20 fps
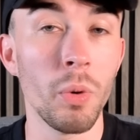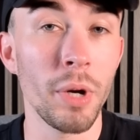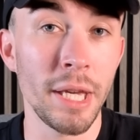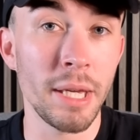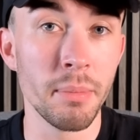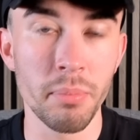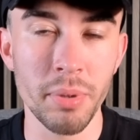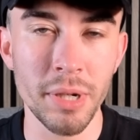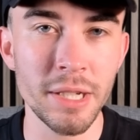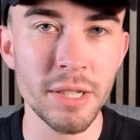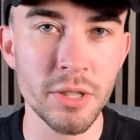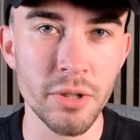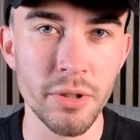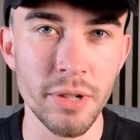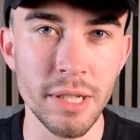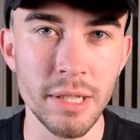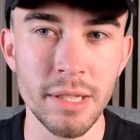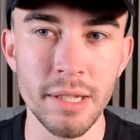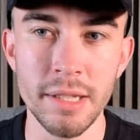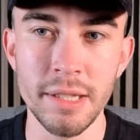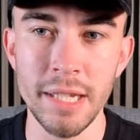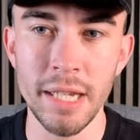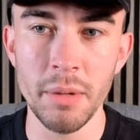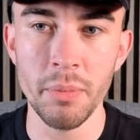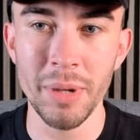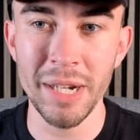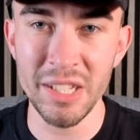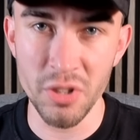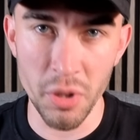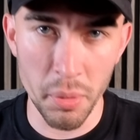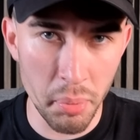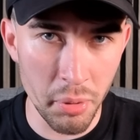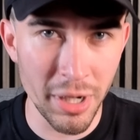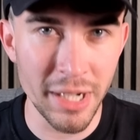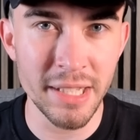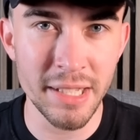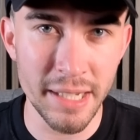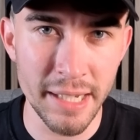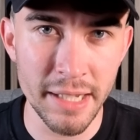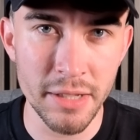bring to the team when he's
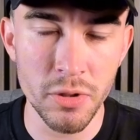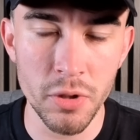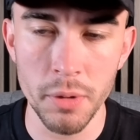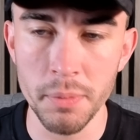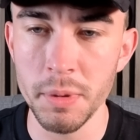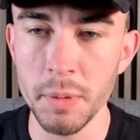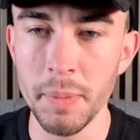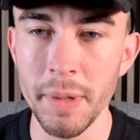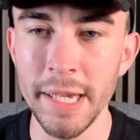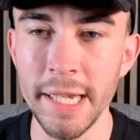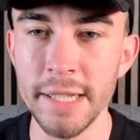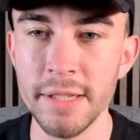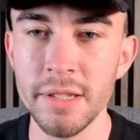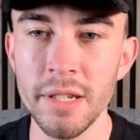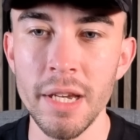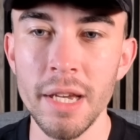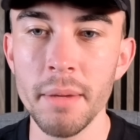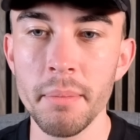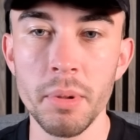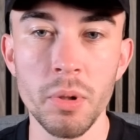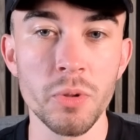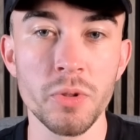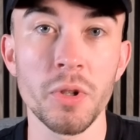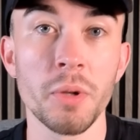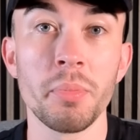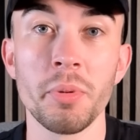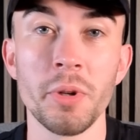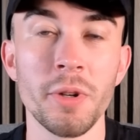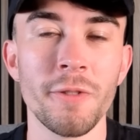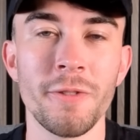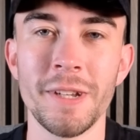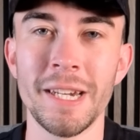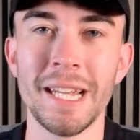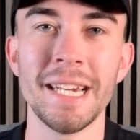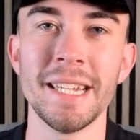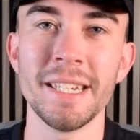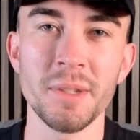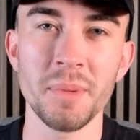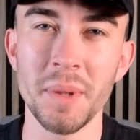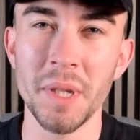operating at top speeds, but also Bruno
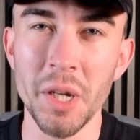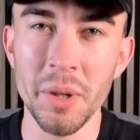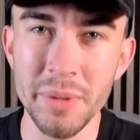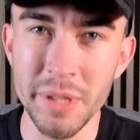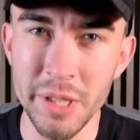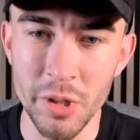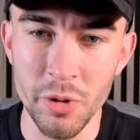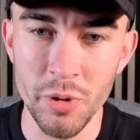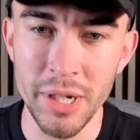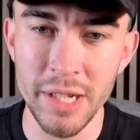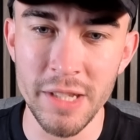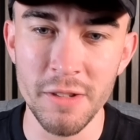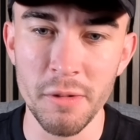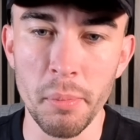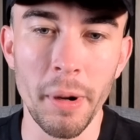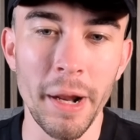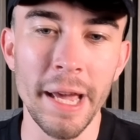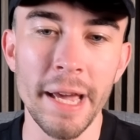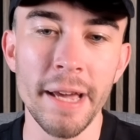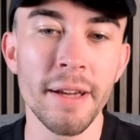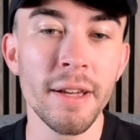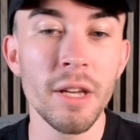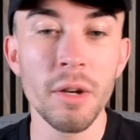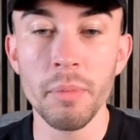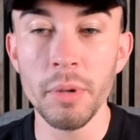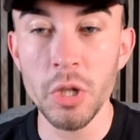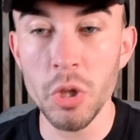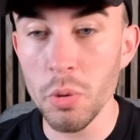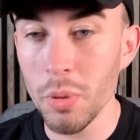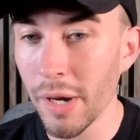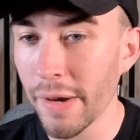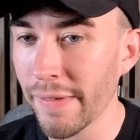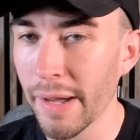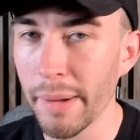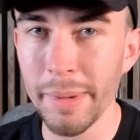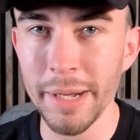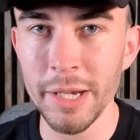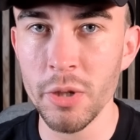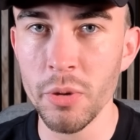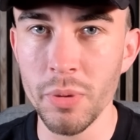Fernandes. We know he's a creative player. We do have
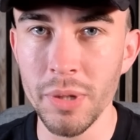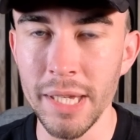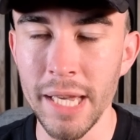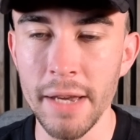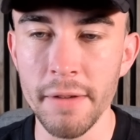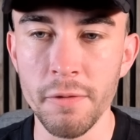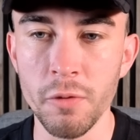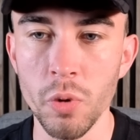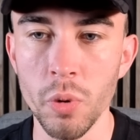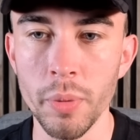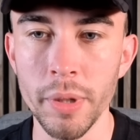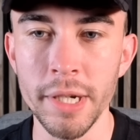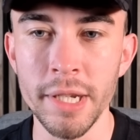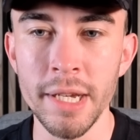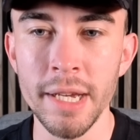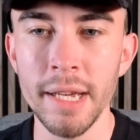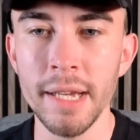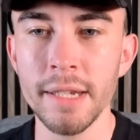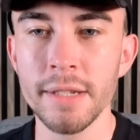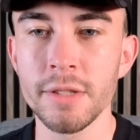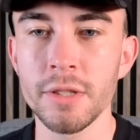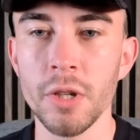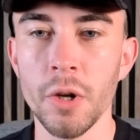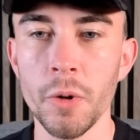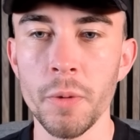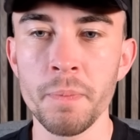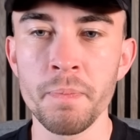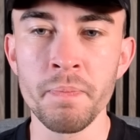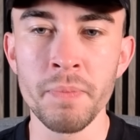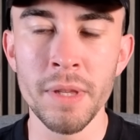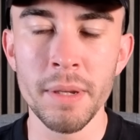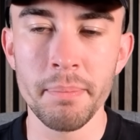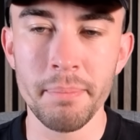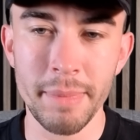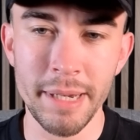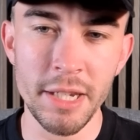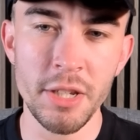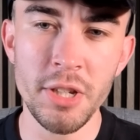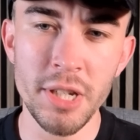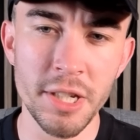Ahmad who can get forward. So
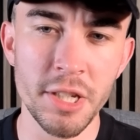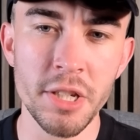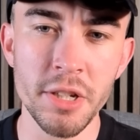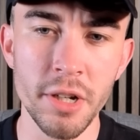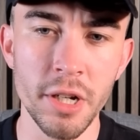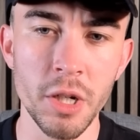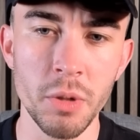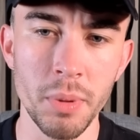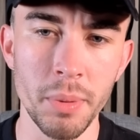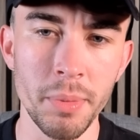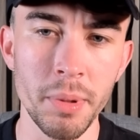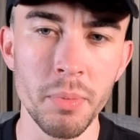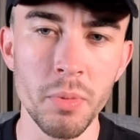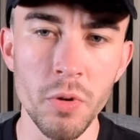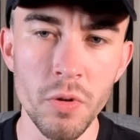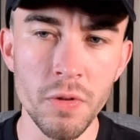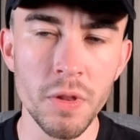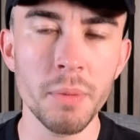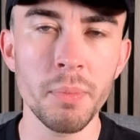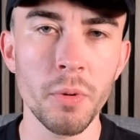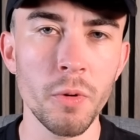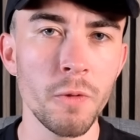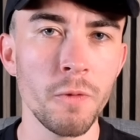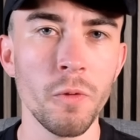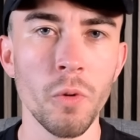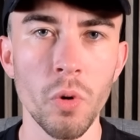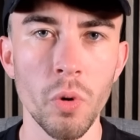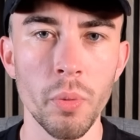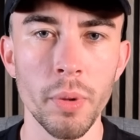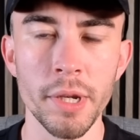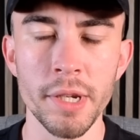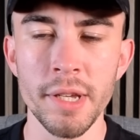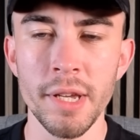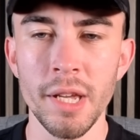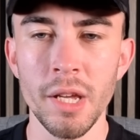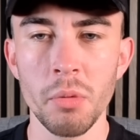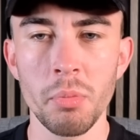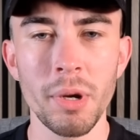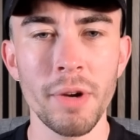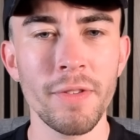Manchester United, when we move the ball forward,
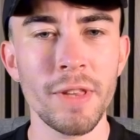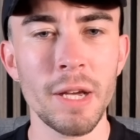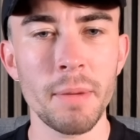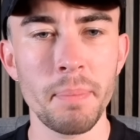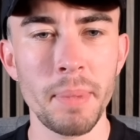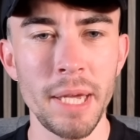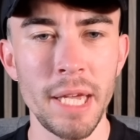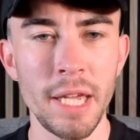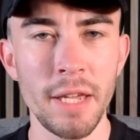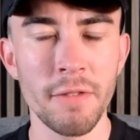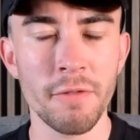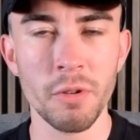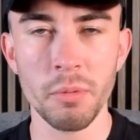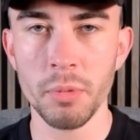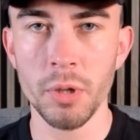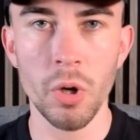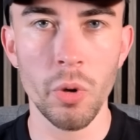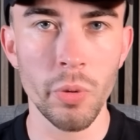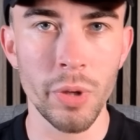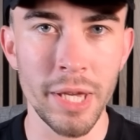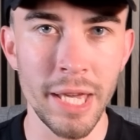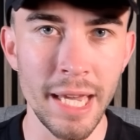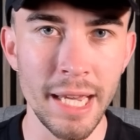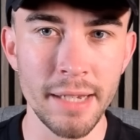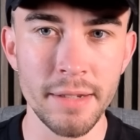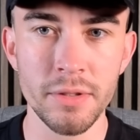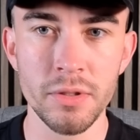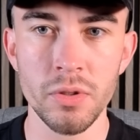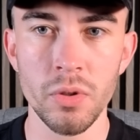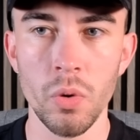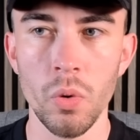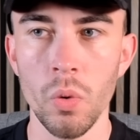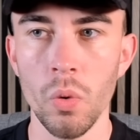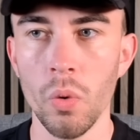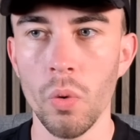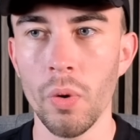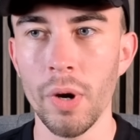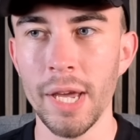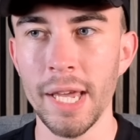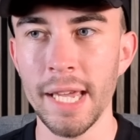whether that be from goal kicks
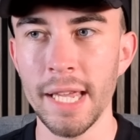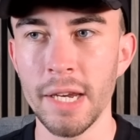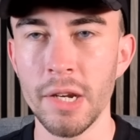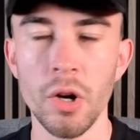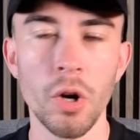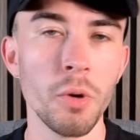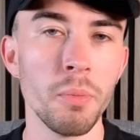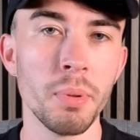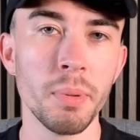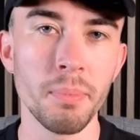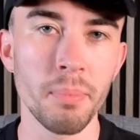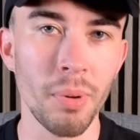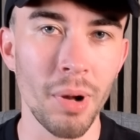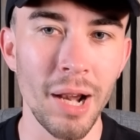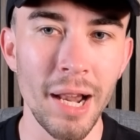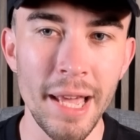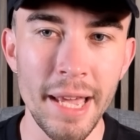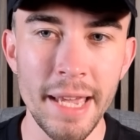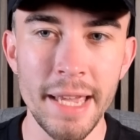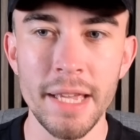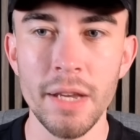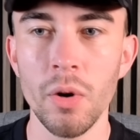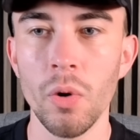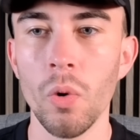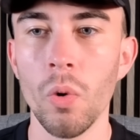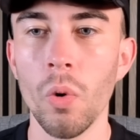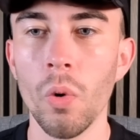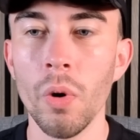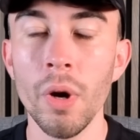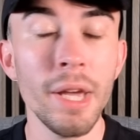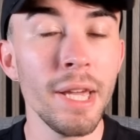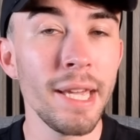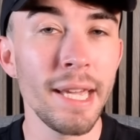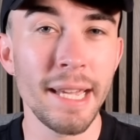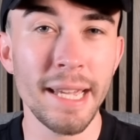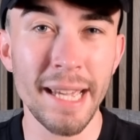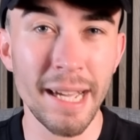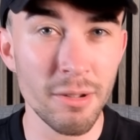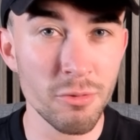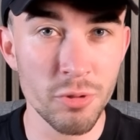or in open play or in
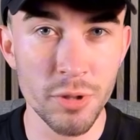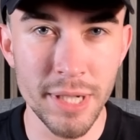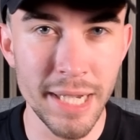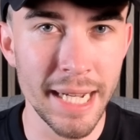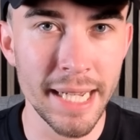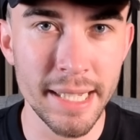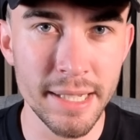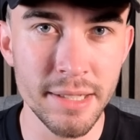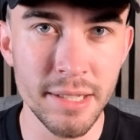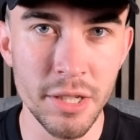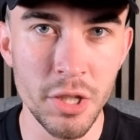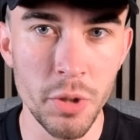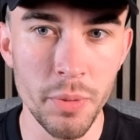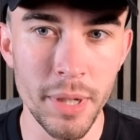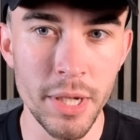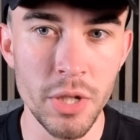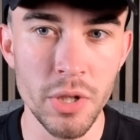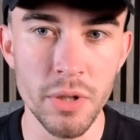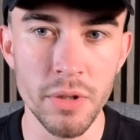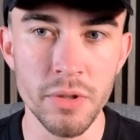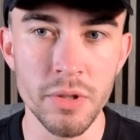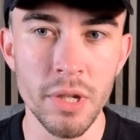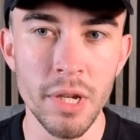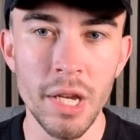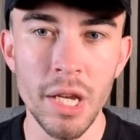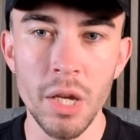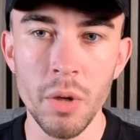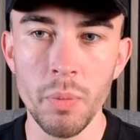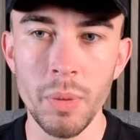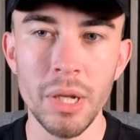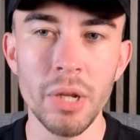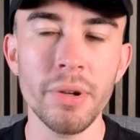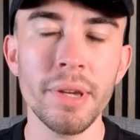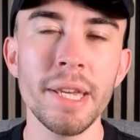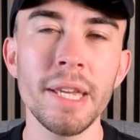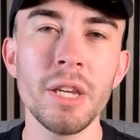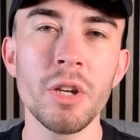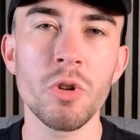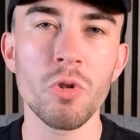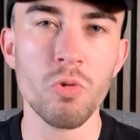counter-attacking situations, we look
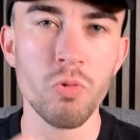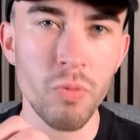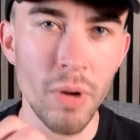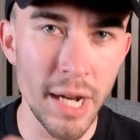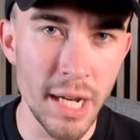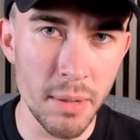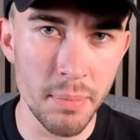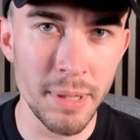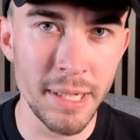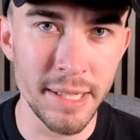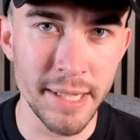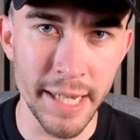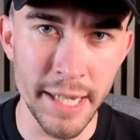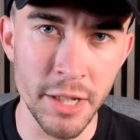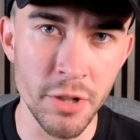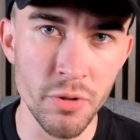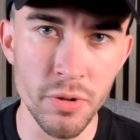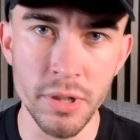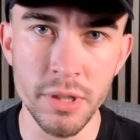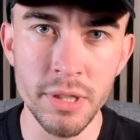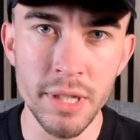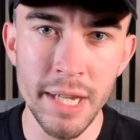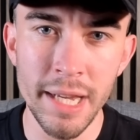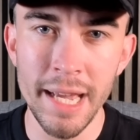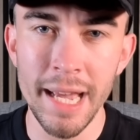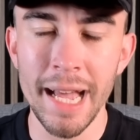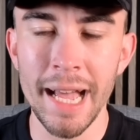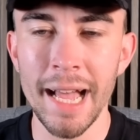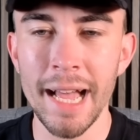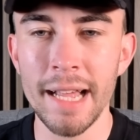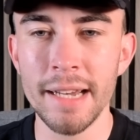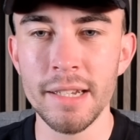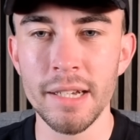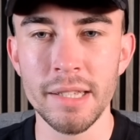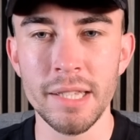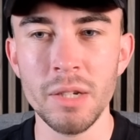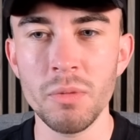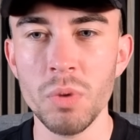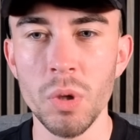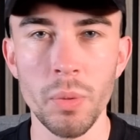incredibly dangerous. And I
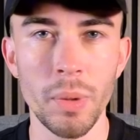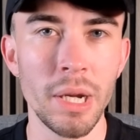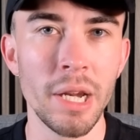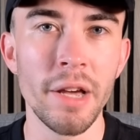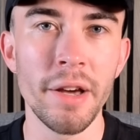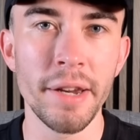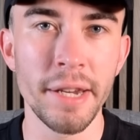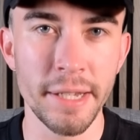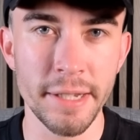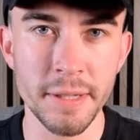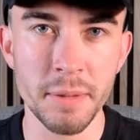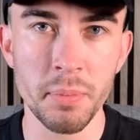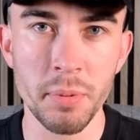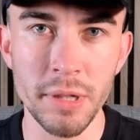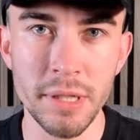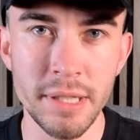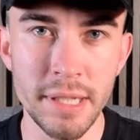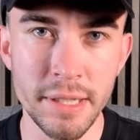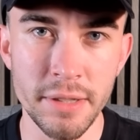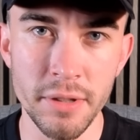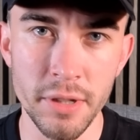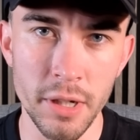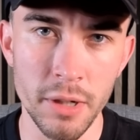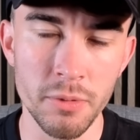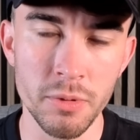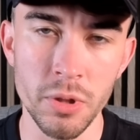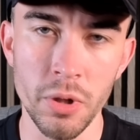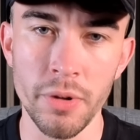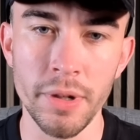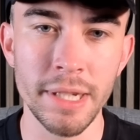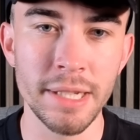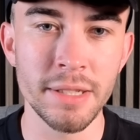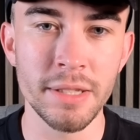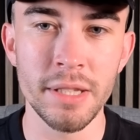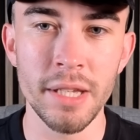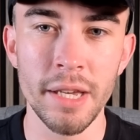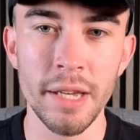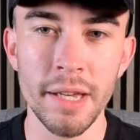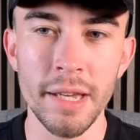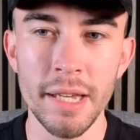think what we're learning as preseason goes on is
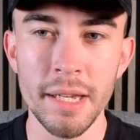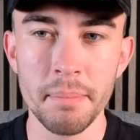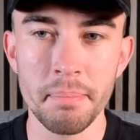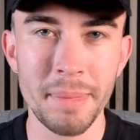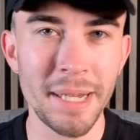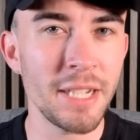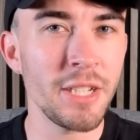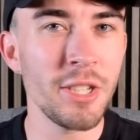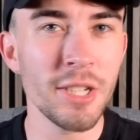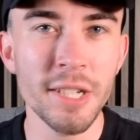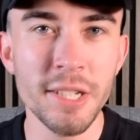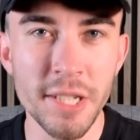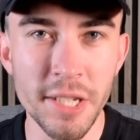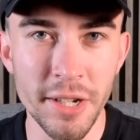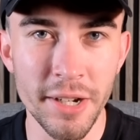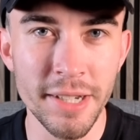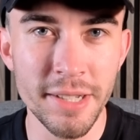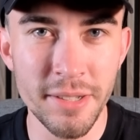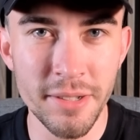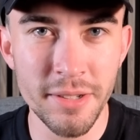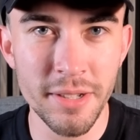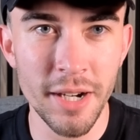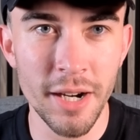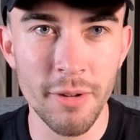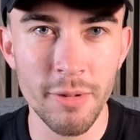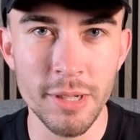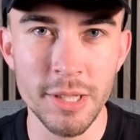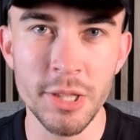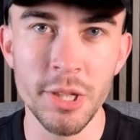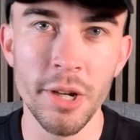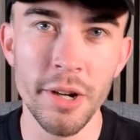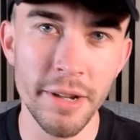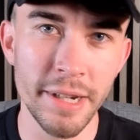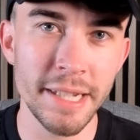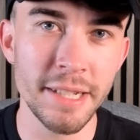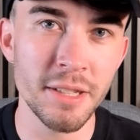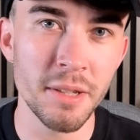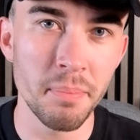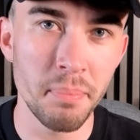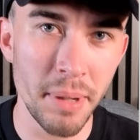that Manchester United are returning
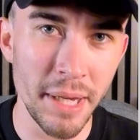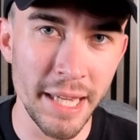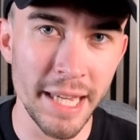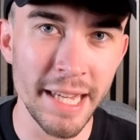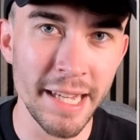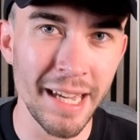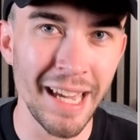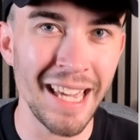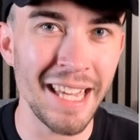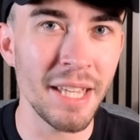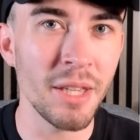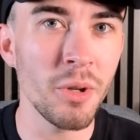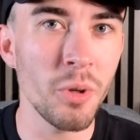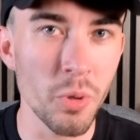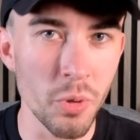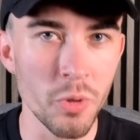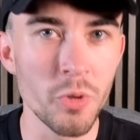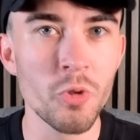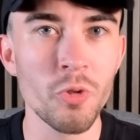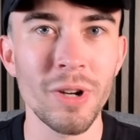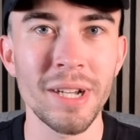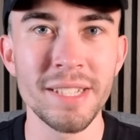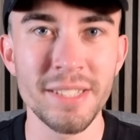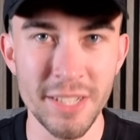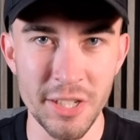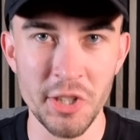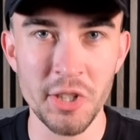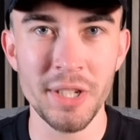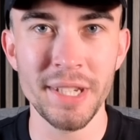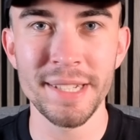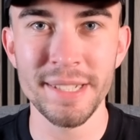to being a good transitioning